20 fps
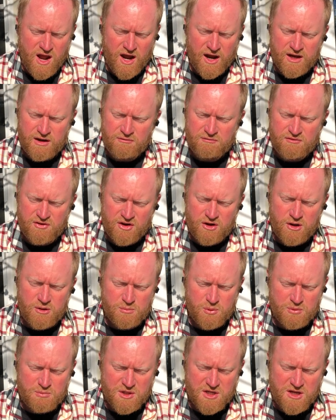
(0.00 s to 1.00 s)
I
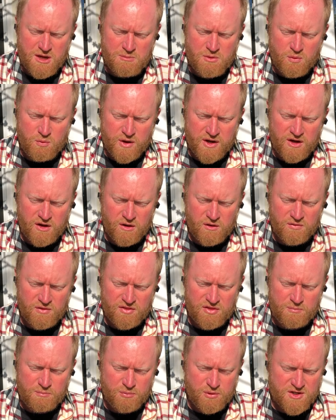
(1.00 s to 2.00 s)
invariably become aware
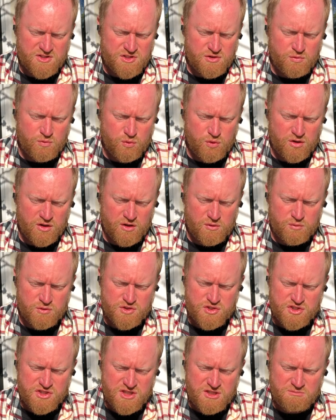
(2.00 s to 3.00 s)
that the present work will
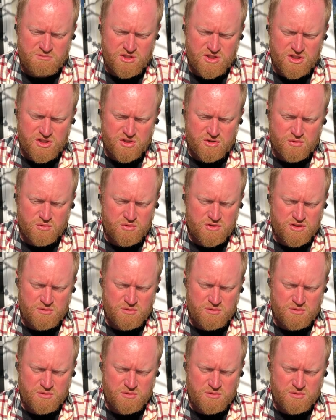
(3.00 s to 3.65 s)
seem to you